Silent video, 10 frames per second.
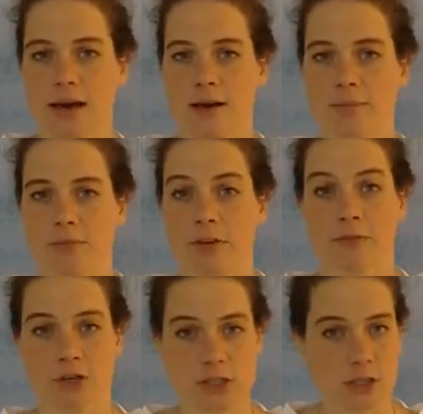um, the
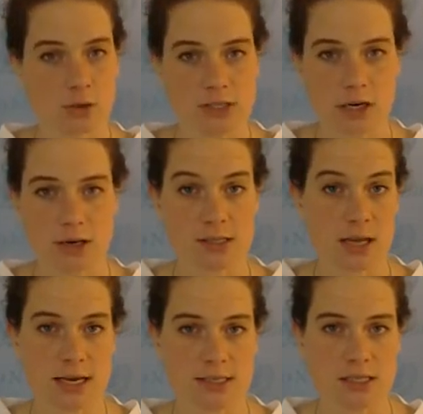first closed areas on
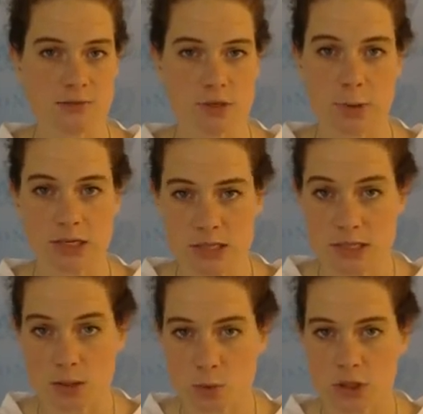the high seas for sponges
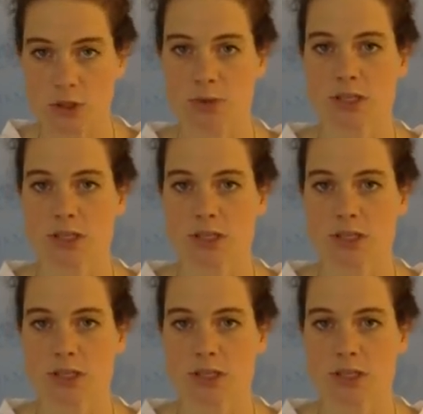in the world,